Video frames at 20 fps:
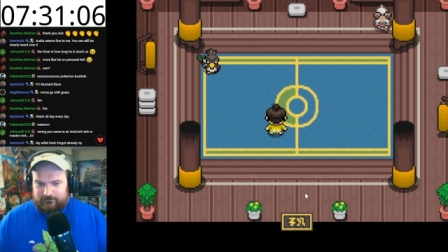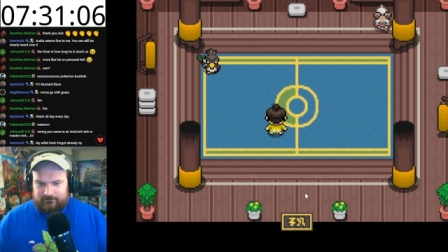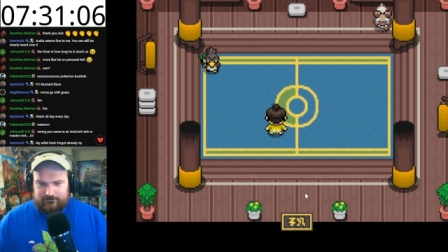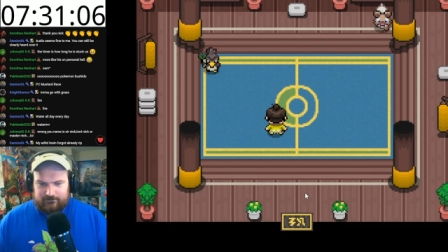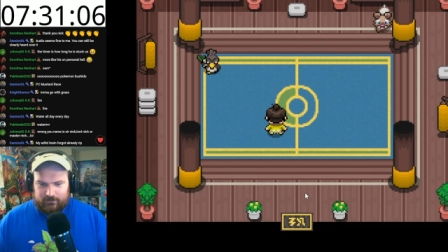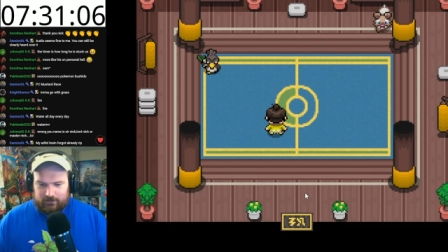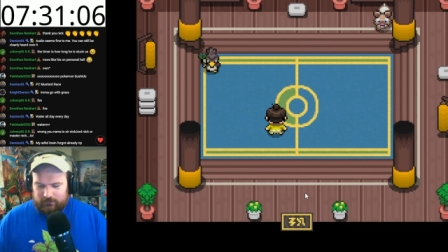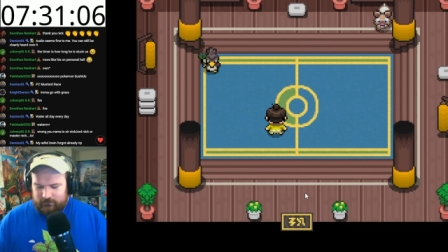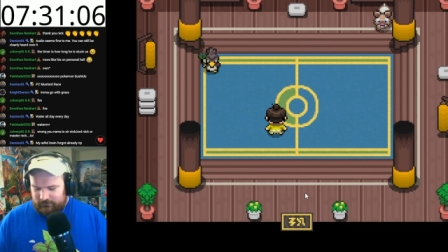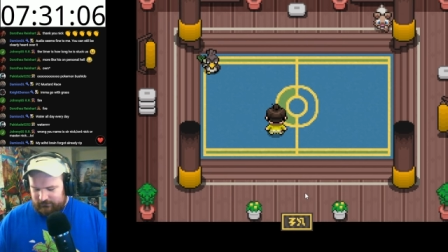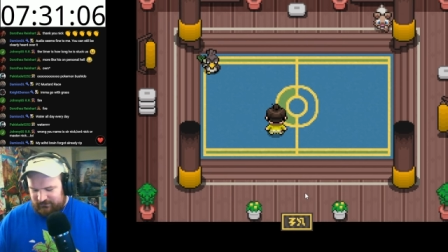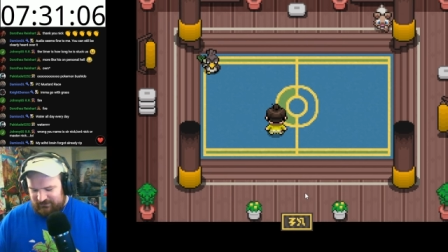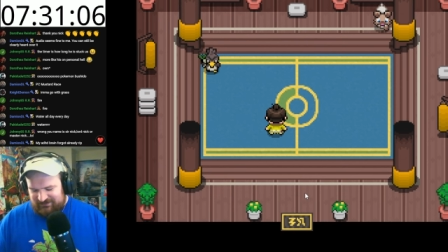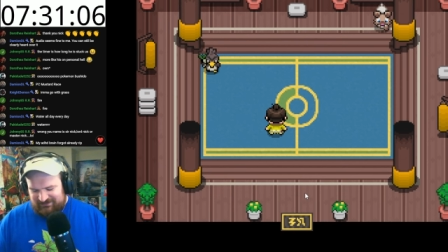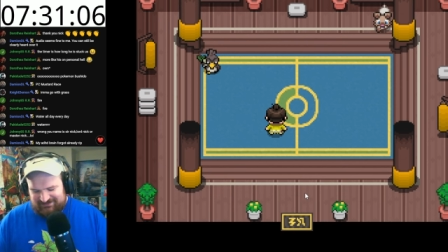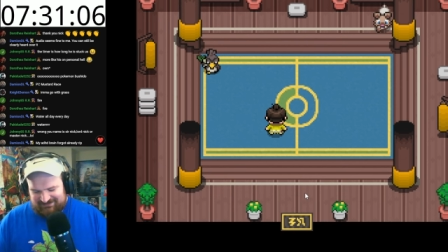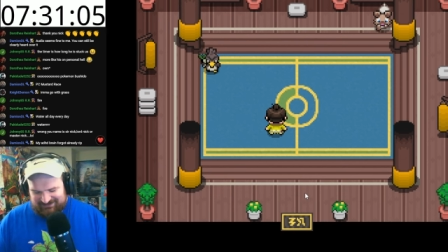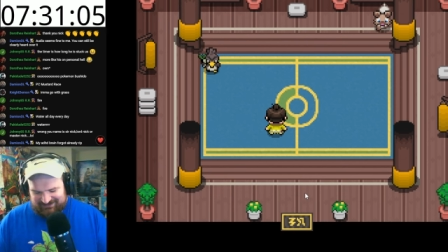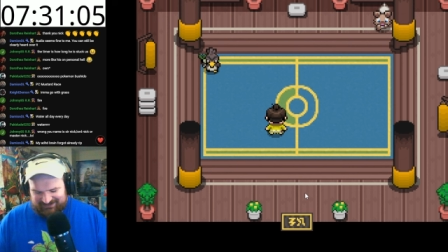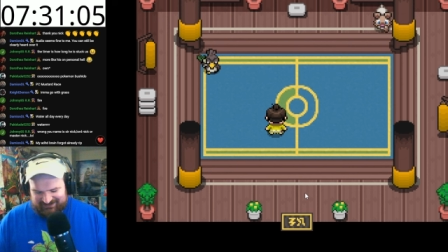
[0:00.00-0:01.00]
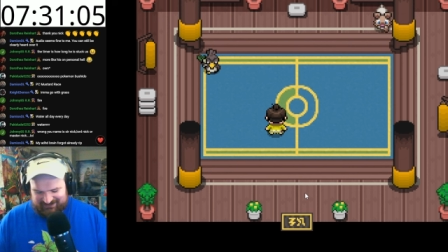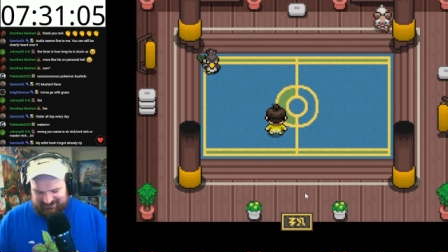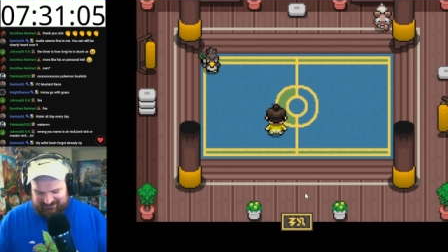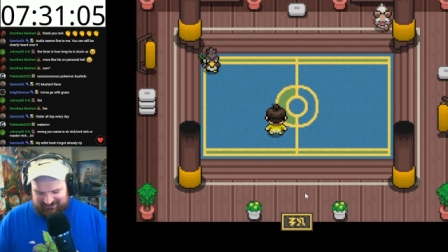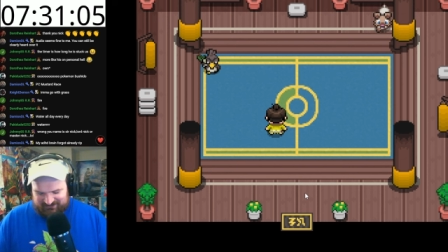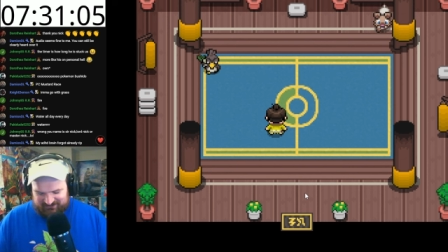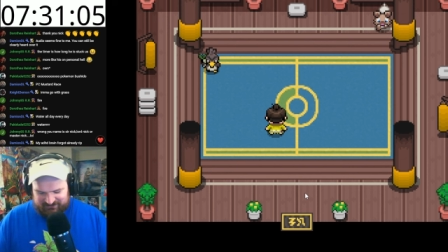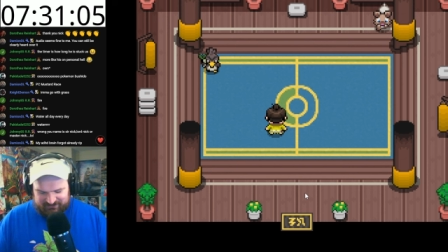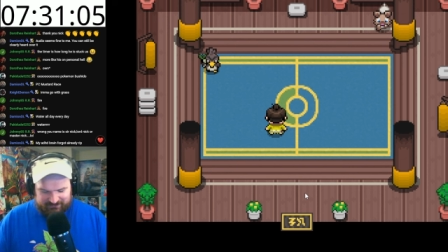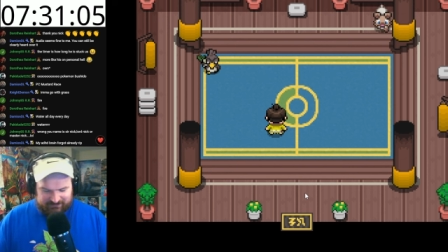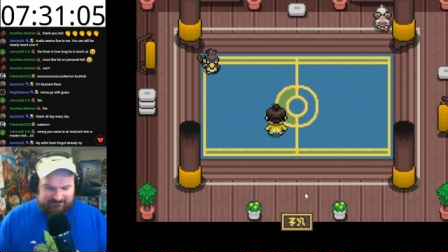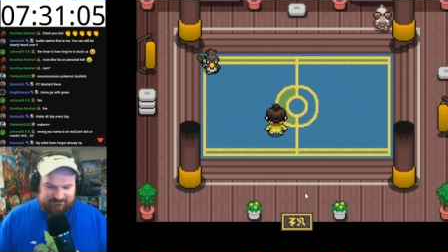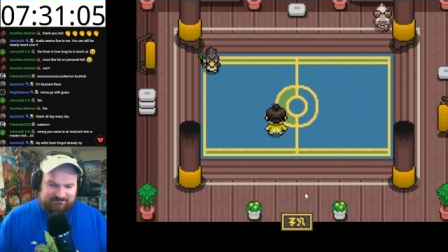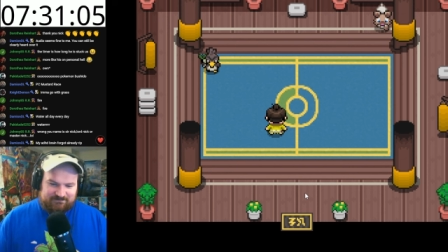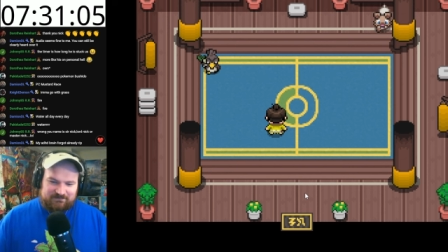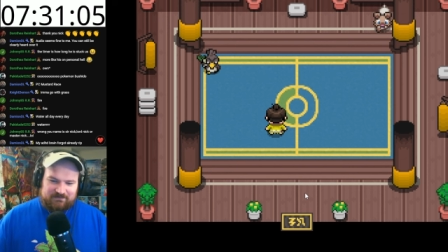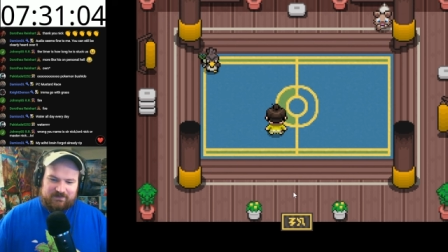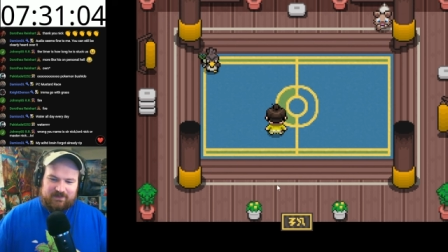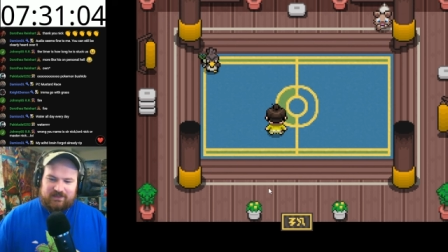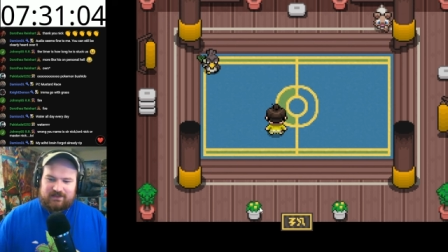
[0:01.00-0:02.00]
Fuck. Hold on.
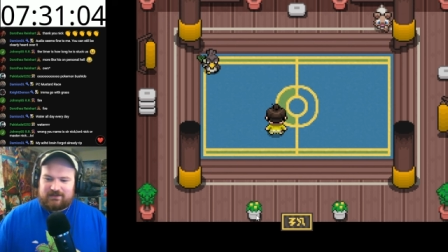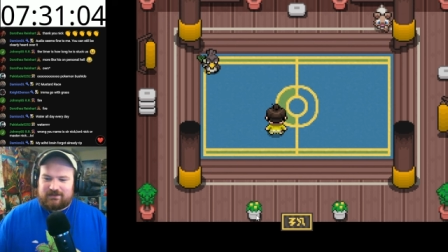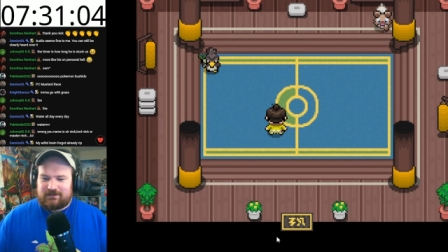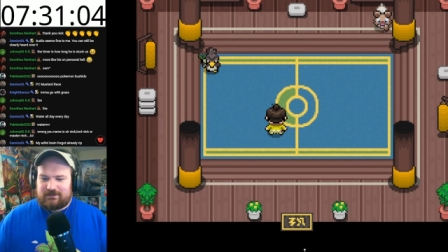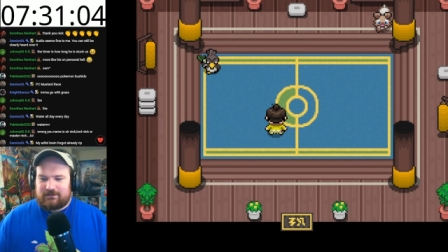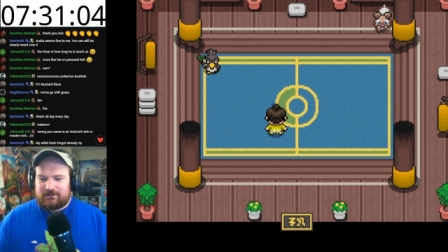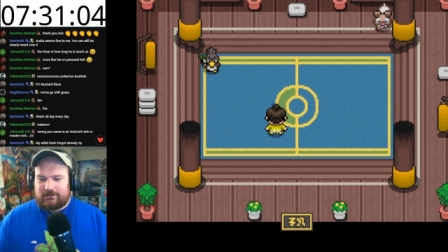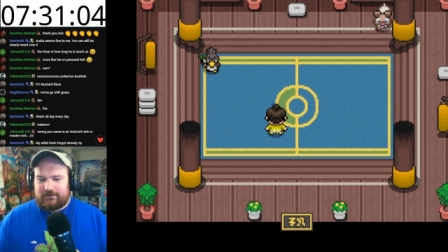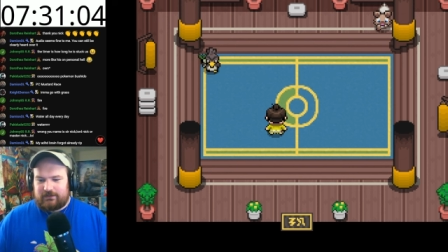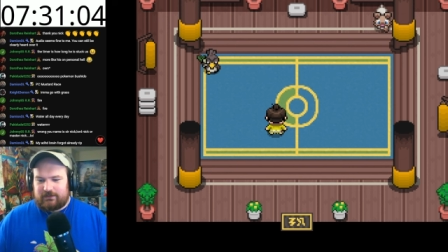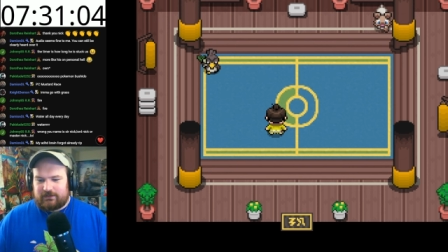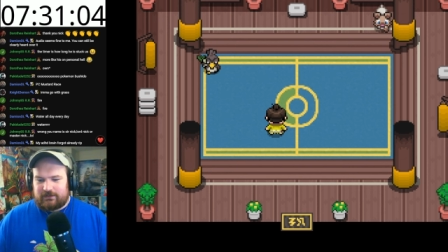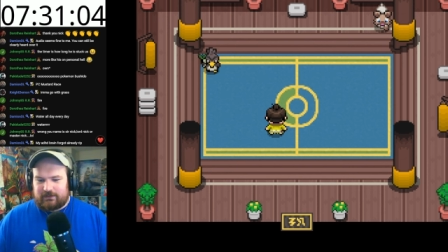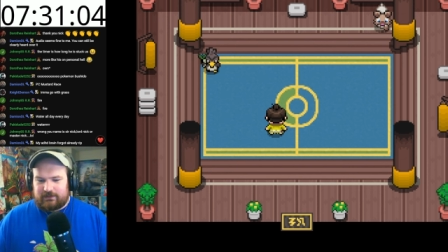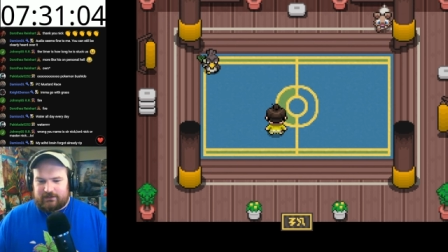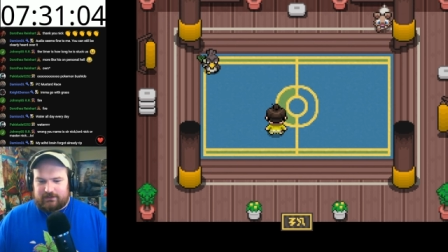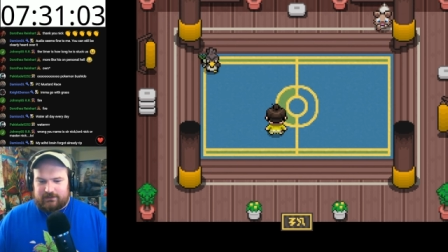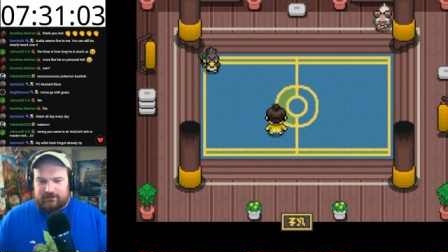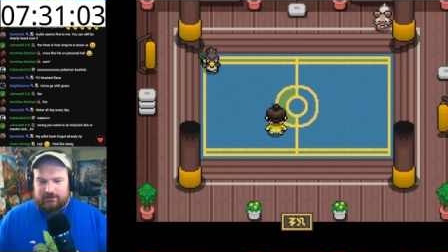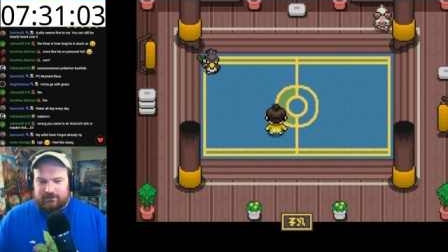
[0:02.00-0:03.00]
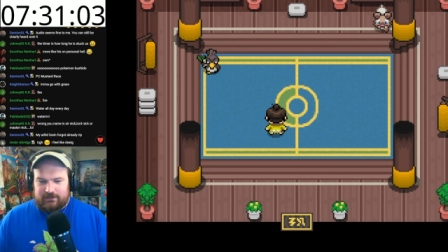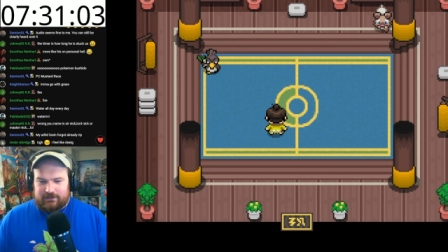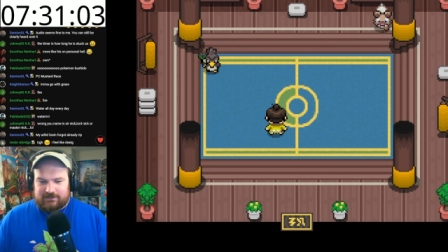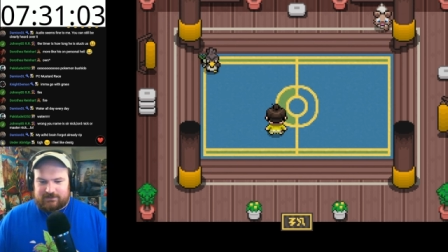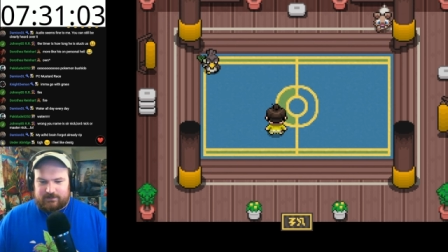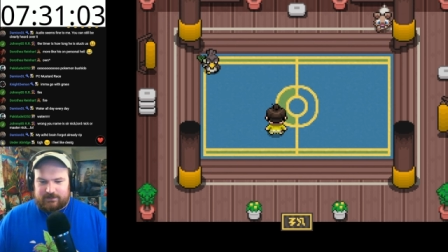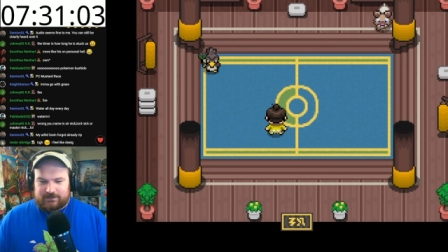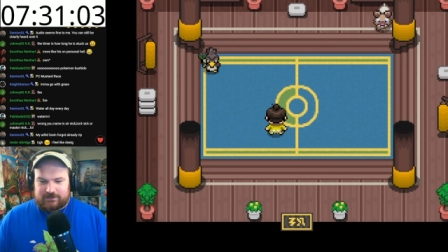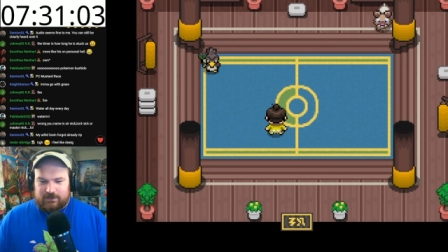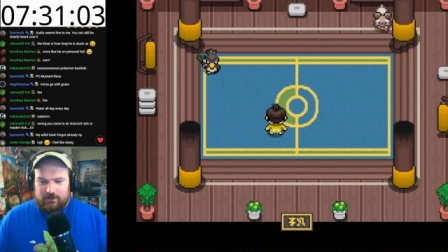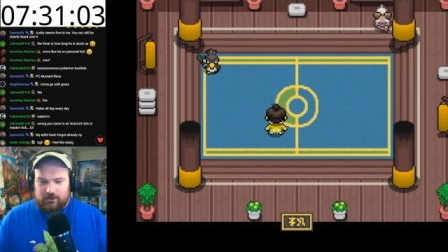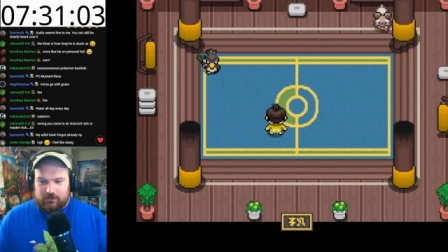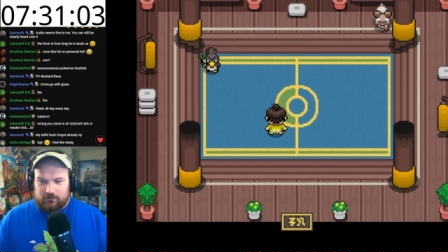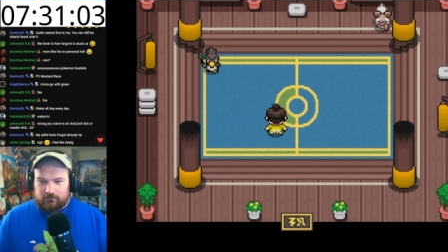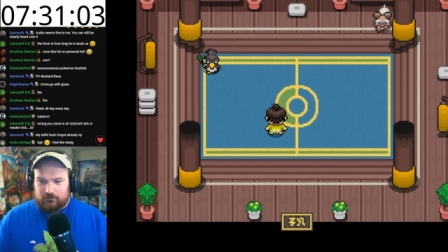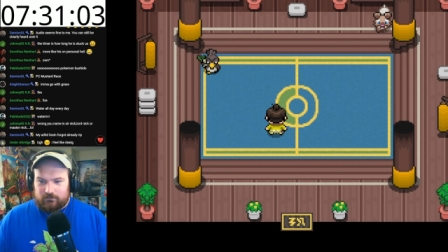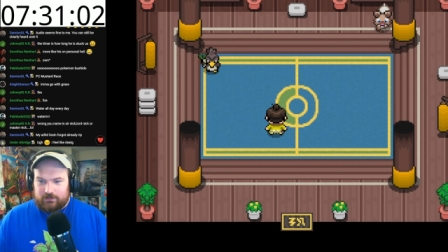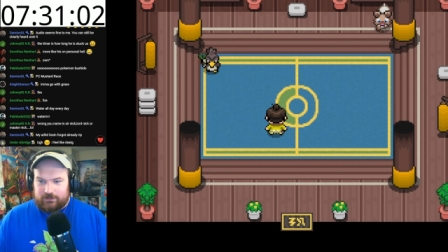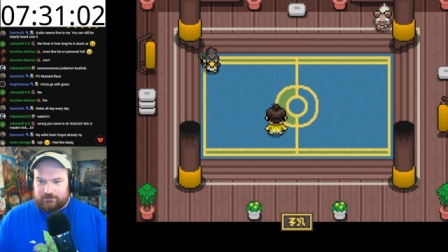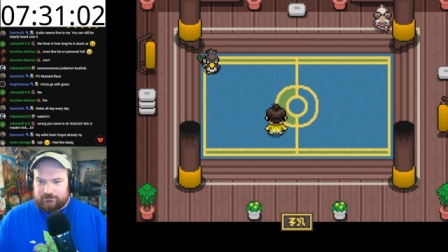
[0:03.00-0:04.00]
I just want to toggle
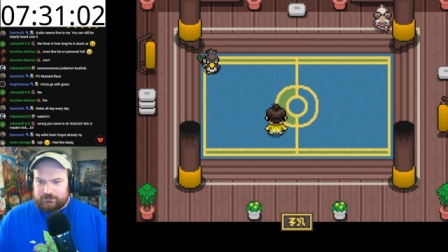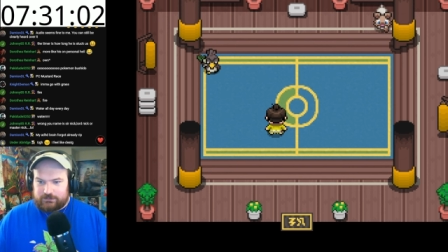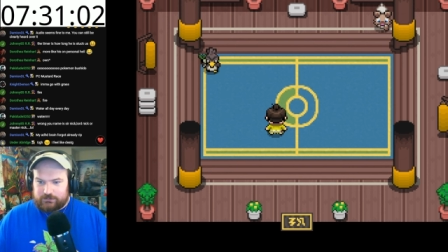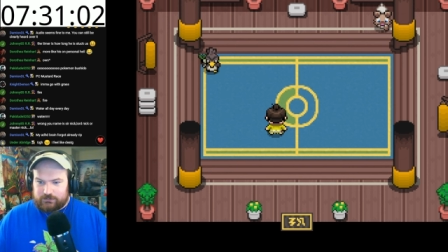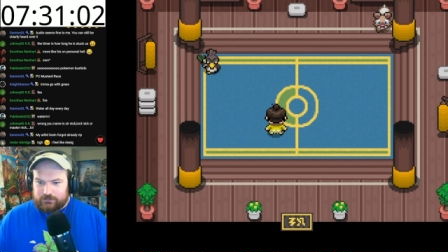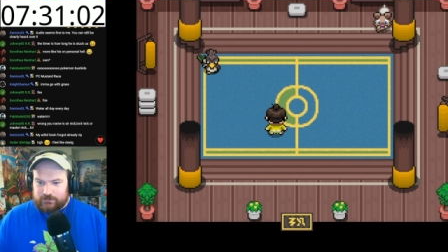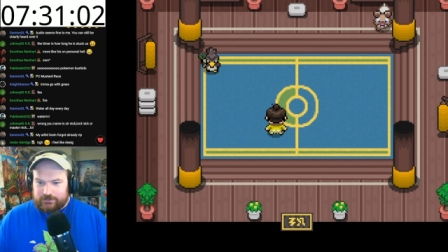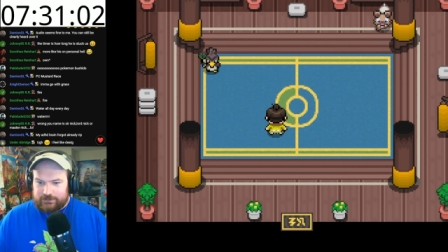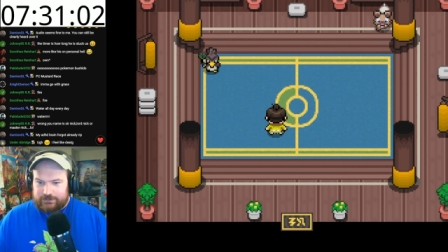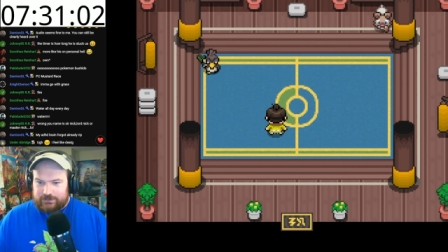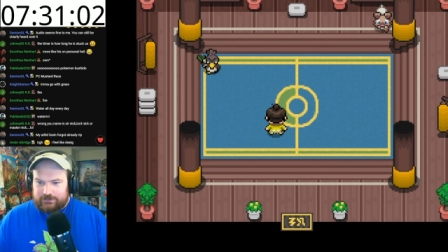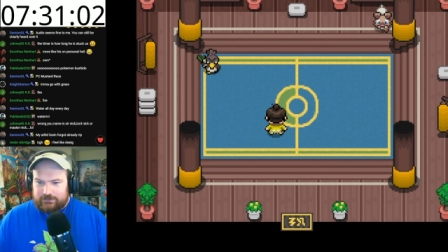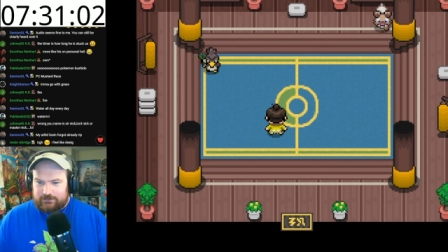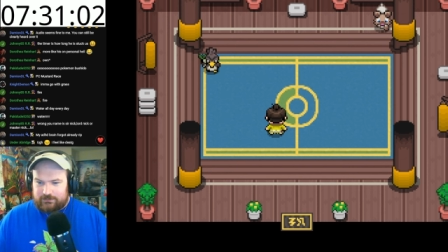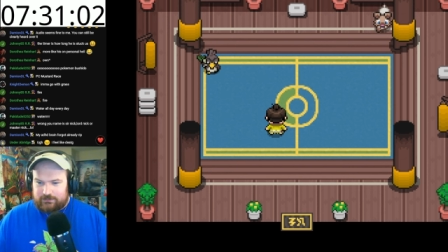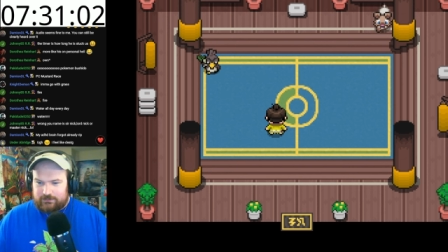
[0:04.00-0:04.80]
run real quick.